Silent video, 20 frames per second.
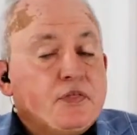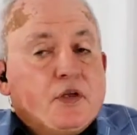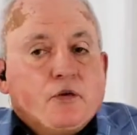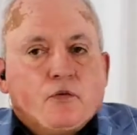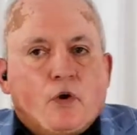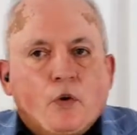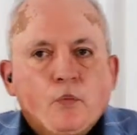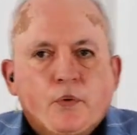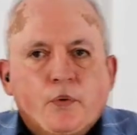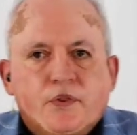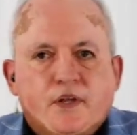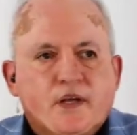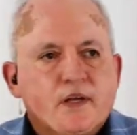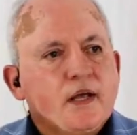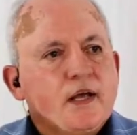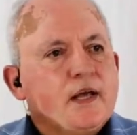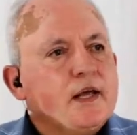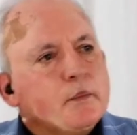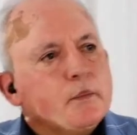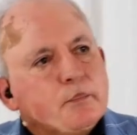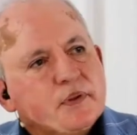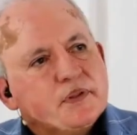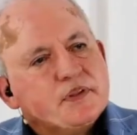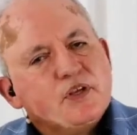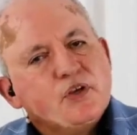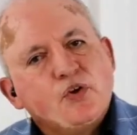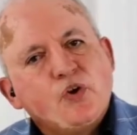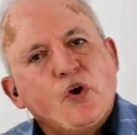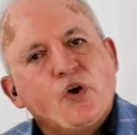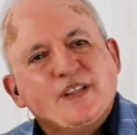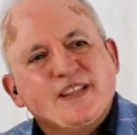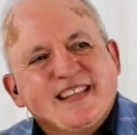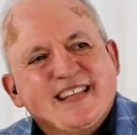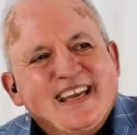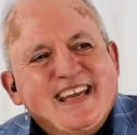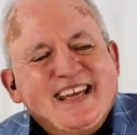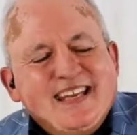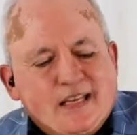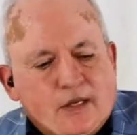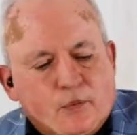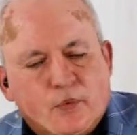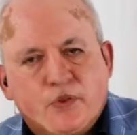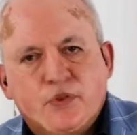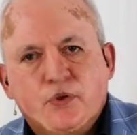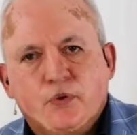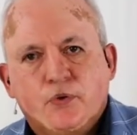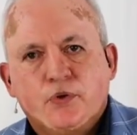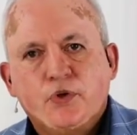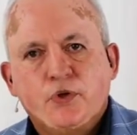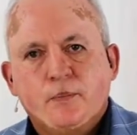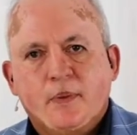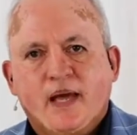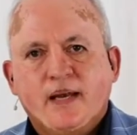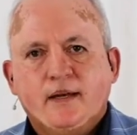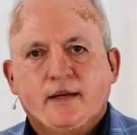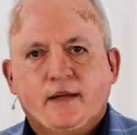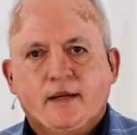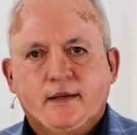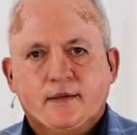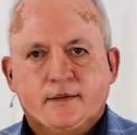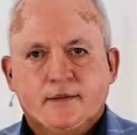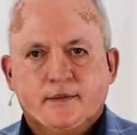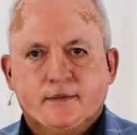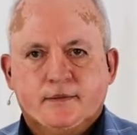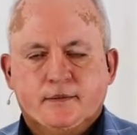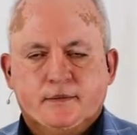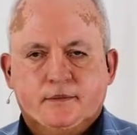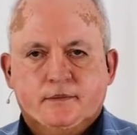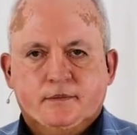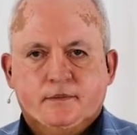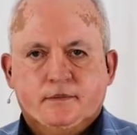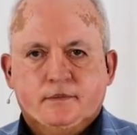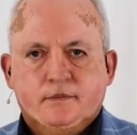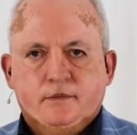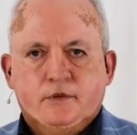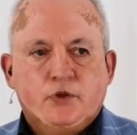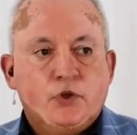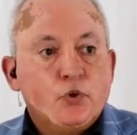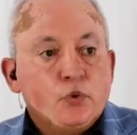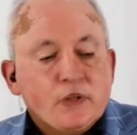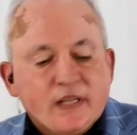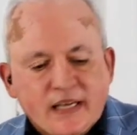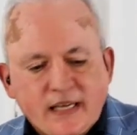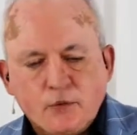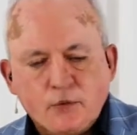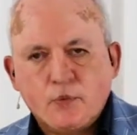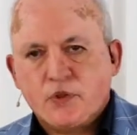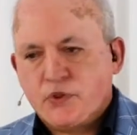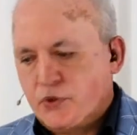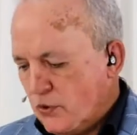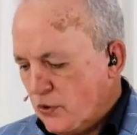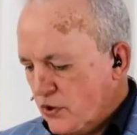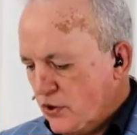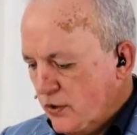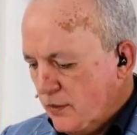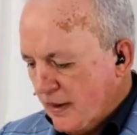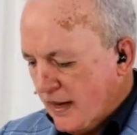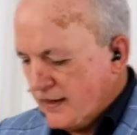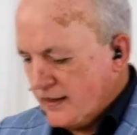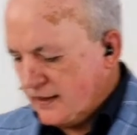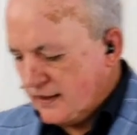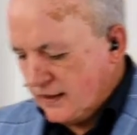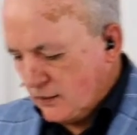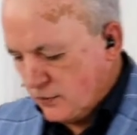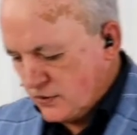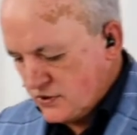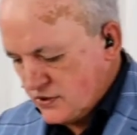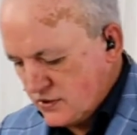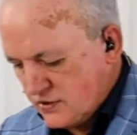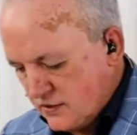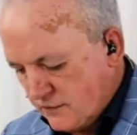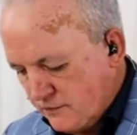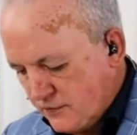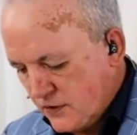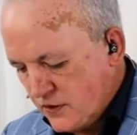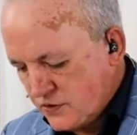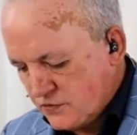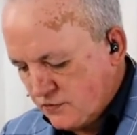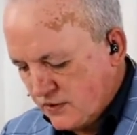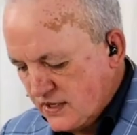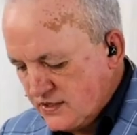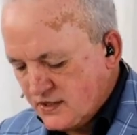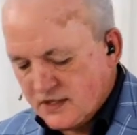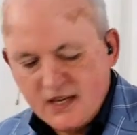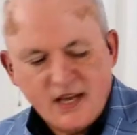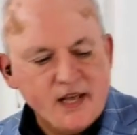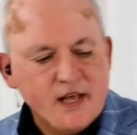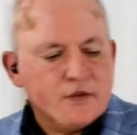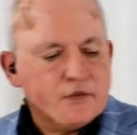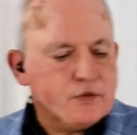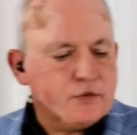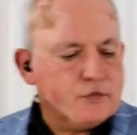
nothing wrong with it but you're not leading with your humanity yeah. You lead with your humanity, which is the first reason.